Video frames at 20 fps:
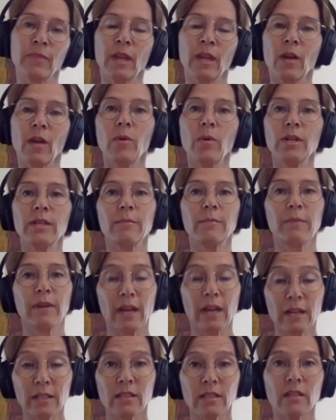Well, the
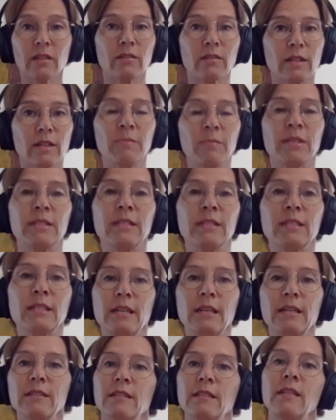Paris Agreement
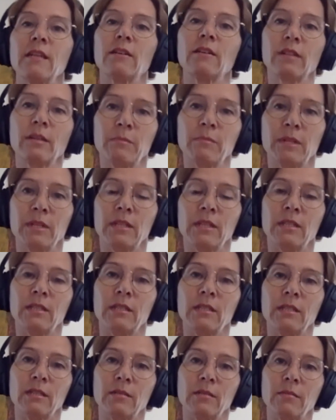is an
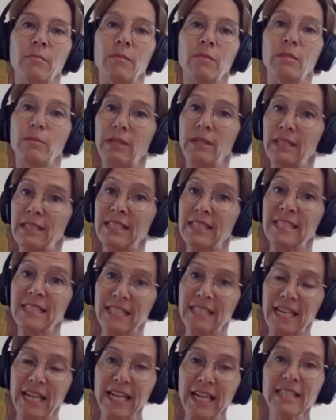agreement between
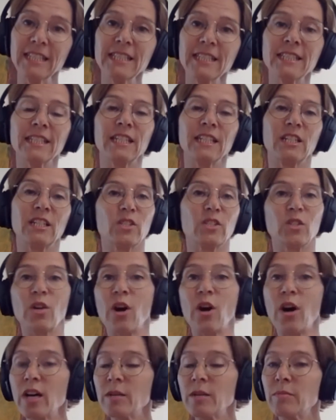states. It is
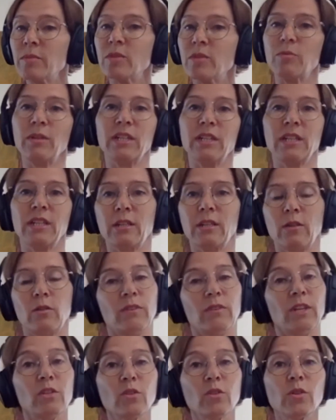not between
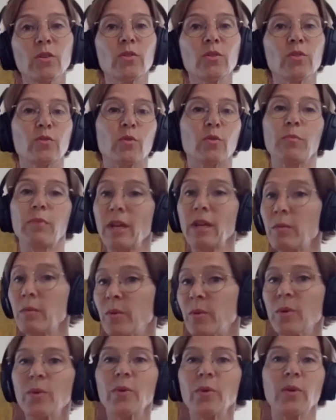individuals or
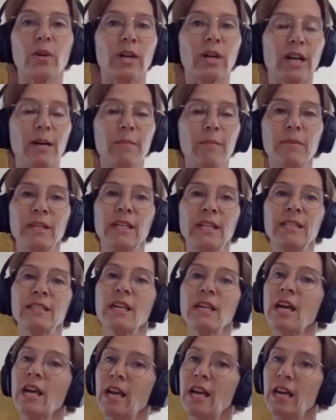people or companies.